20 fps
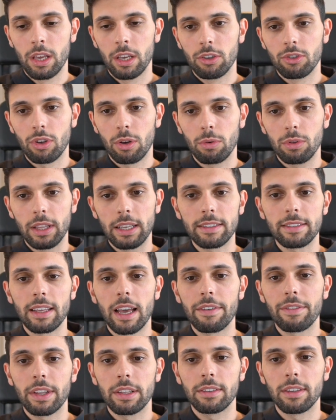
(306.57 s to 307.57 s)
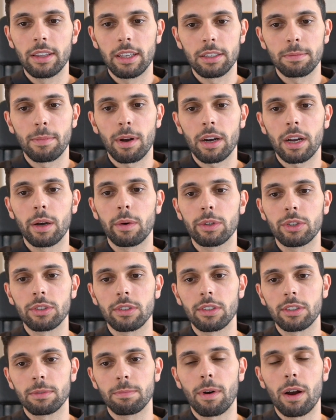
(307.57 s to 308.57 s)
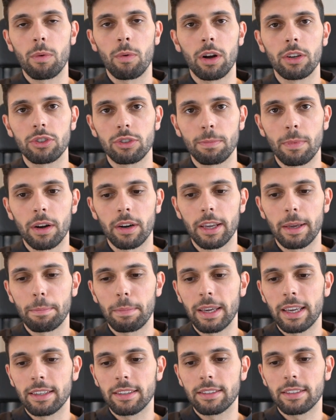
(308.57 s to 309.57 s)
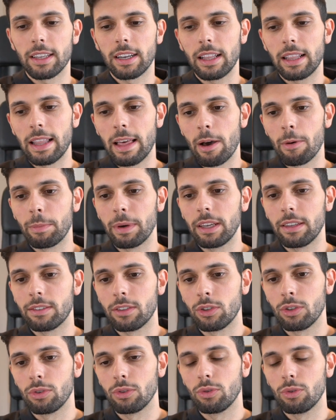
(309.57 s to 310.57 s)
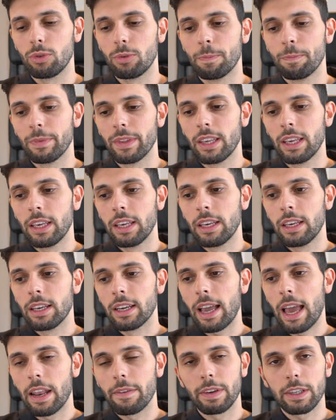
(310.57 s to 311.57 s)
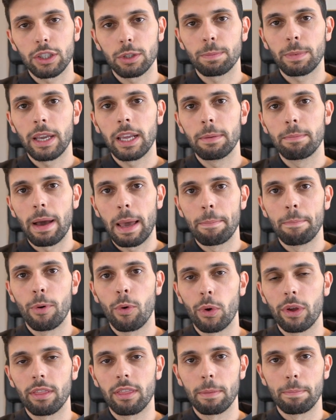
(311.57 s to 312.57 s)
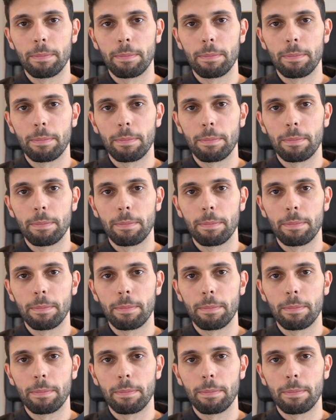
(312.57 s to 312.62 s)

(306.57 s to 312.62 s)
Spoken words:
So let's dive into this market, which is the smartwatch market, because it's going to allow me to kind of explain my point the